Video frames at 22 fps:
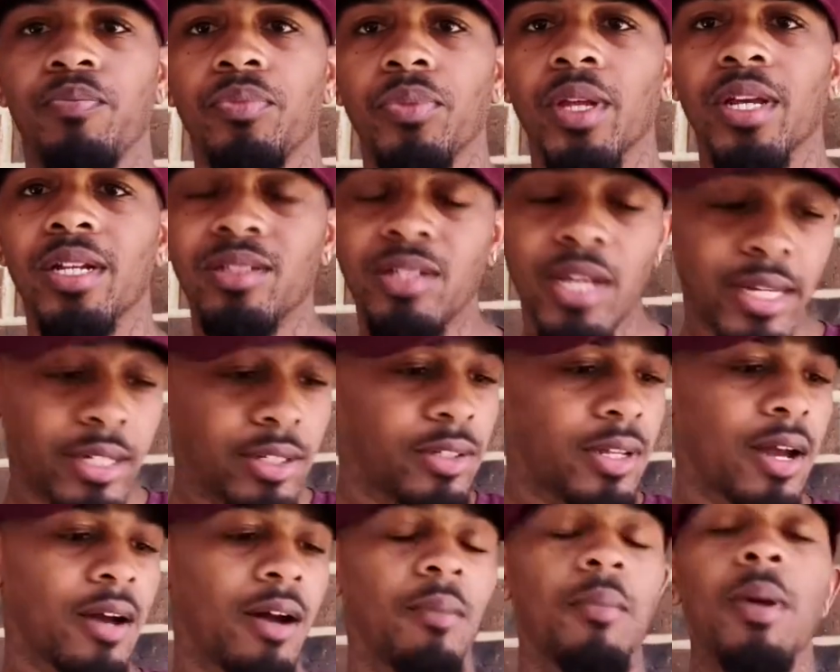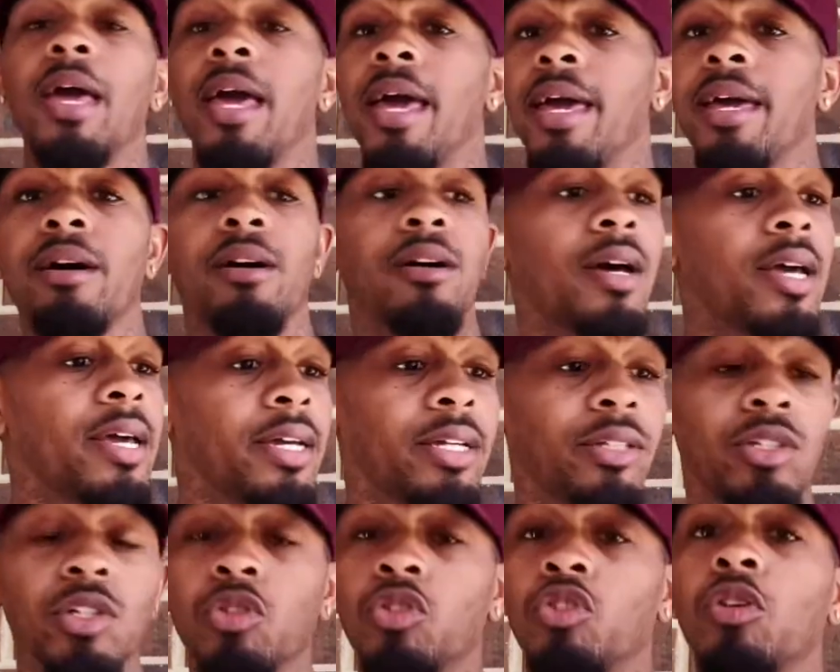It takes time. Hell, it
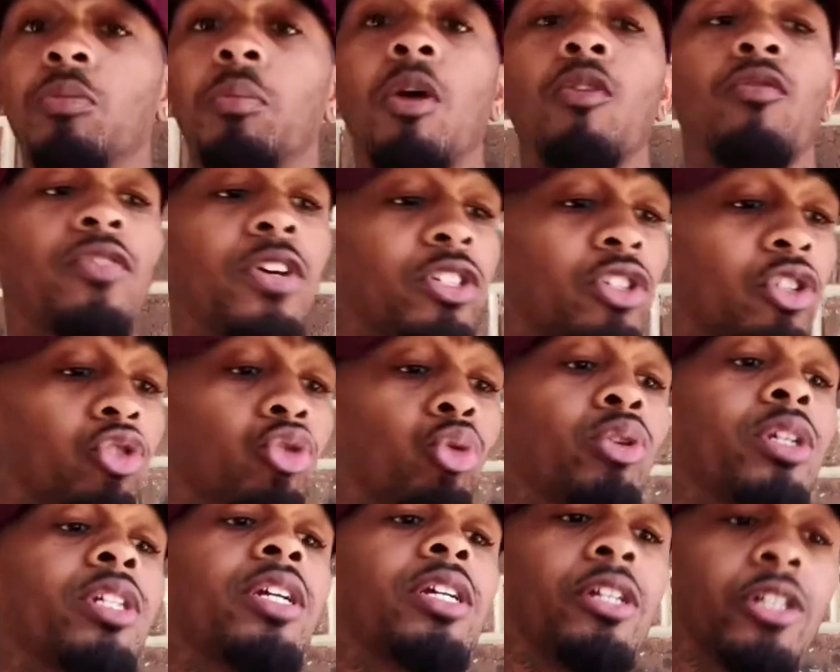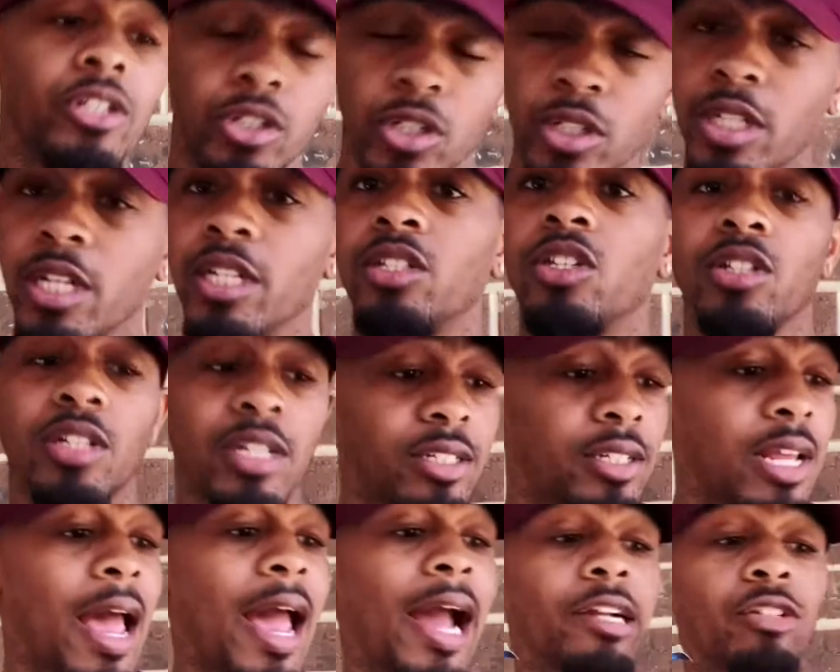took Jimbo Fisher 3 years to get to this
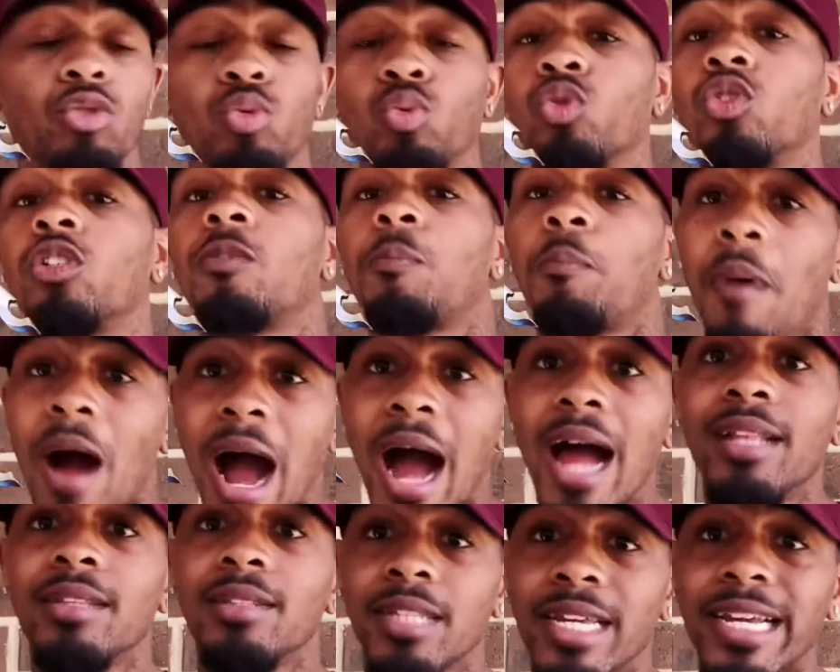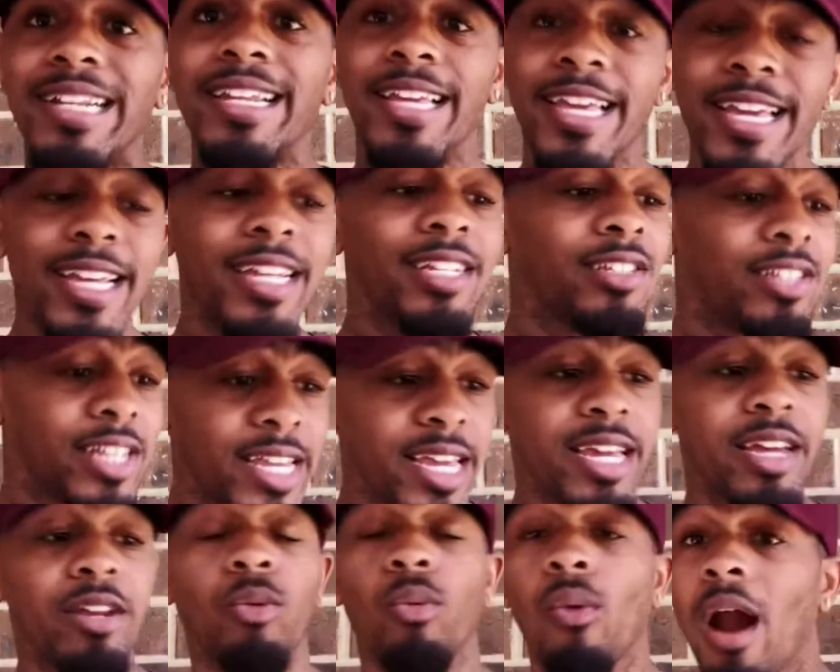actual spot that he's
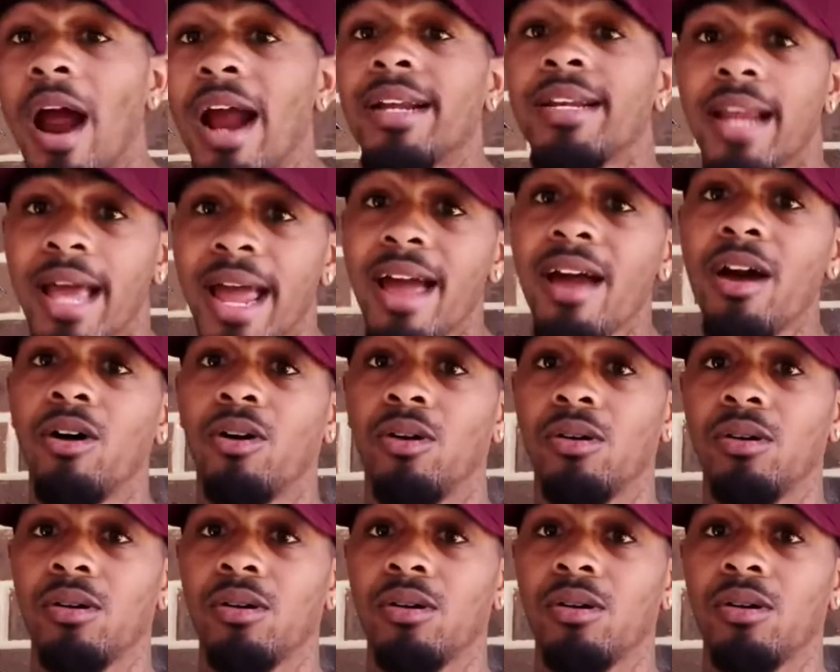in right now.